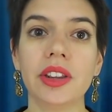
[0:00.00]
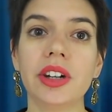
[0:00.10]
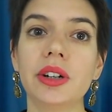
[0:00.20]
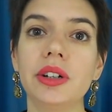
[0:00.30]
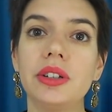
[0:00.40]

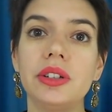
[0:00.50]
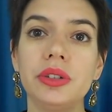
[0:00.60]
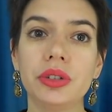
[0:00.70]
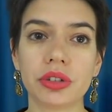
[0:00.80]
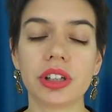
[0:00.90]
There's
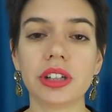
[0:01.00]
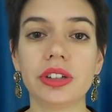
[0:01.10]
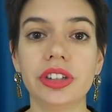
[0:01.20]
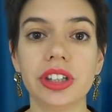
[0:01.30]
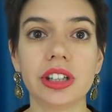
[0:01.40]
usually
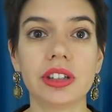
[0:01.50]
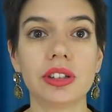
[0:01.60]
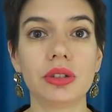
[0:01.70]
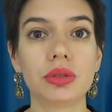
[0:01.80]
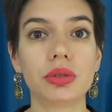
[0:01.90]
a
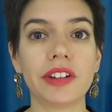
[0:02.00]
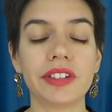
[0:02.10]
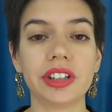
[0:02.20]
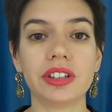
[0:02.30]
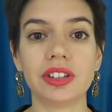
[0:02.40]
ticket to
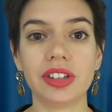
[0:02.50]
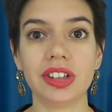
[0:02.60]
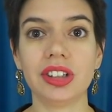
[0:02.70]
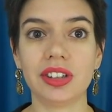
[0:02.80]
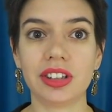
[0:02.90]
travel in the
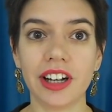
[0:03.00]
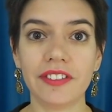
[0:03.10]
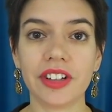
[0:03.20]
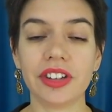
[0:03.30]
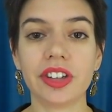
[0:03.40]
city
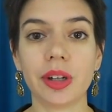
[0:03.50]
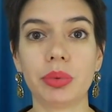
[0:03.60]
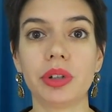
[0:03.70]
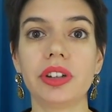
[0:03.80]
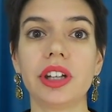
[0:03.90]
itself and
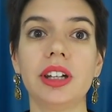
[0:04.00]
separate